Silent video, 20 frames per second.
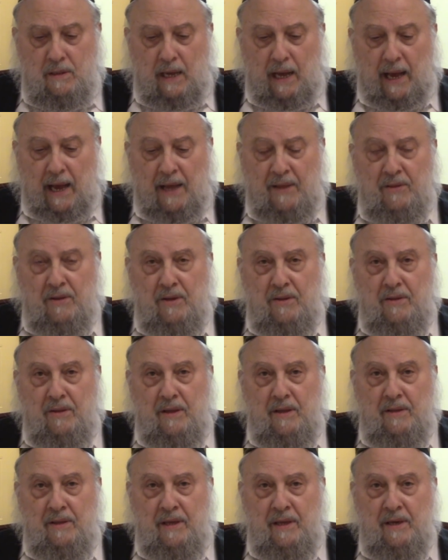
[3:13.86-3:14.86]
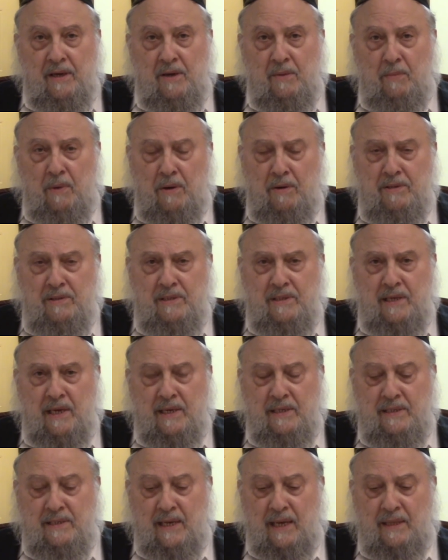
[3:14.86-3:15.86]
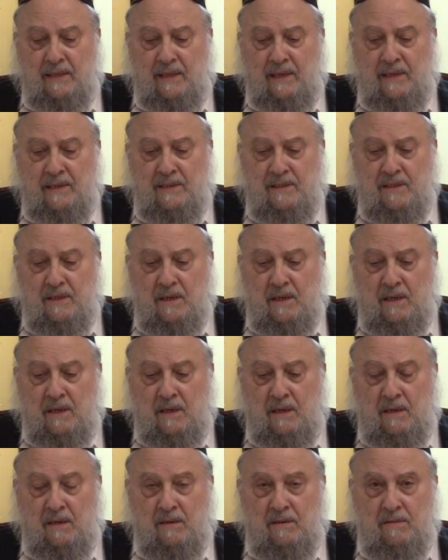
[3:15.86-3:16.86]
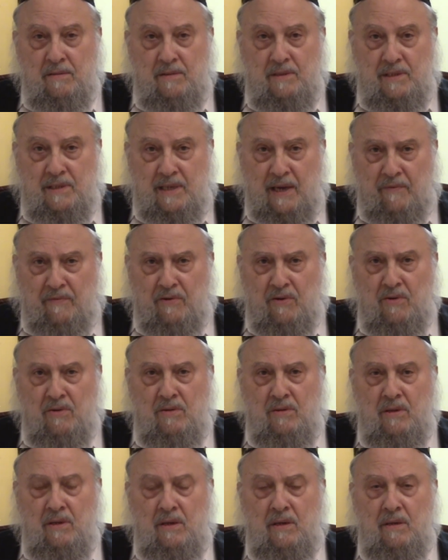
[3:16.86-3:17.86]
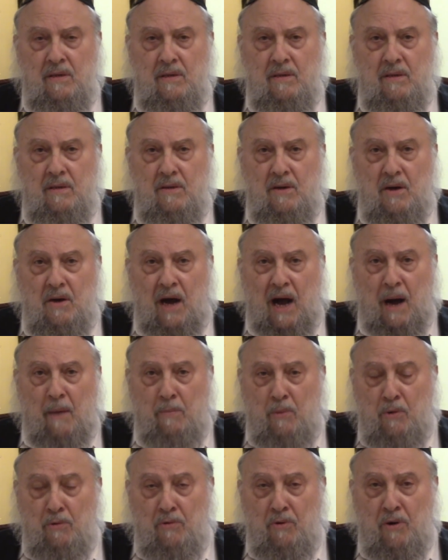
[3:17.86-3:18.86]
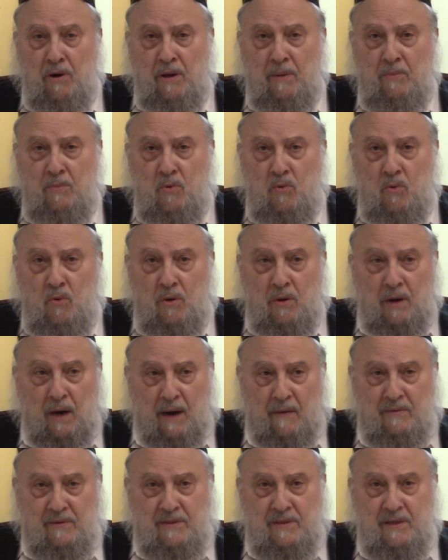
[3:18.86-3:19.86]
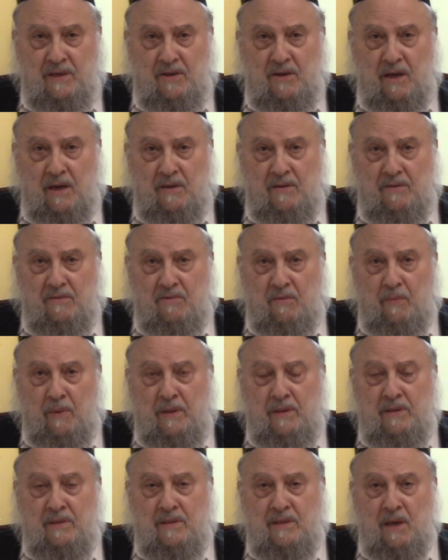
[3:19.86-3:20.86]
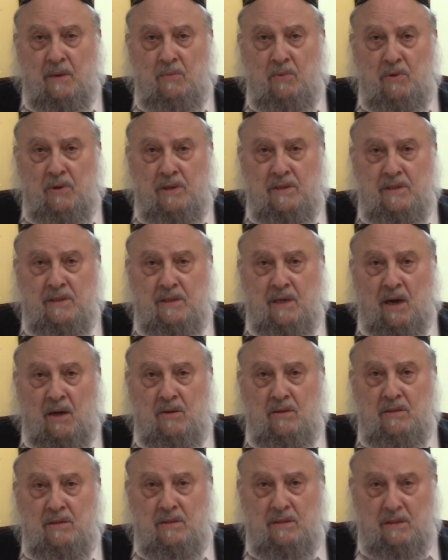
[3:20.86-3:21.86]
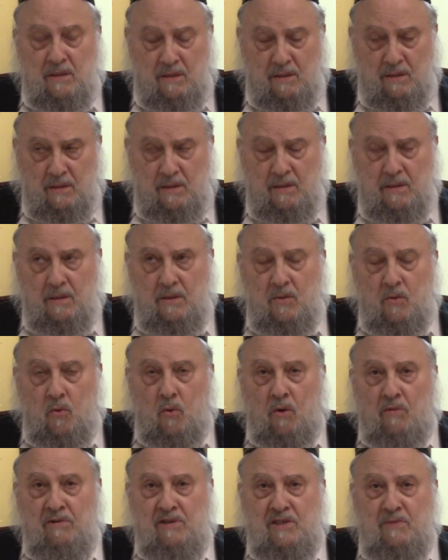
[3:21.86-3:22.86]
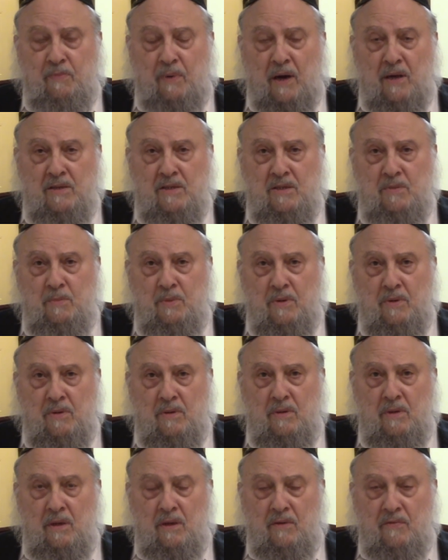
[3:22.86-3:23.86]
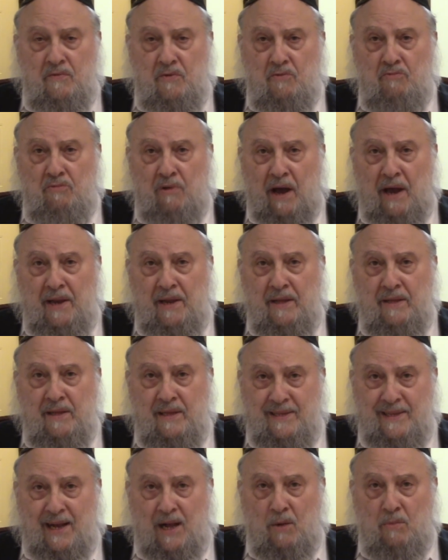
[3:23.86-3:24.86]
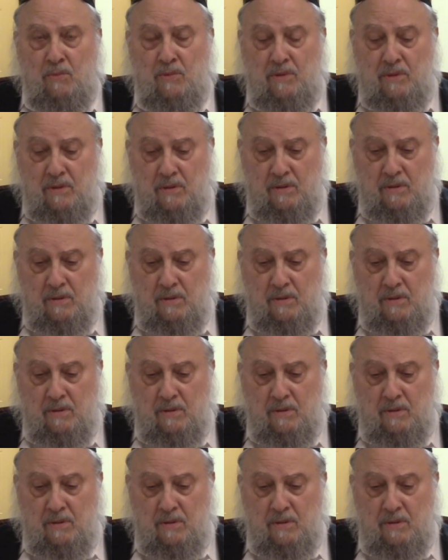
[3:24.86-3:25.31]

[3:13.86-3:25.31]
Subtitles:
And the Gemara says that there's several Amoraim who are obviously tremendous Talmudic scholars who are responsible for writing the Talmud.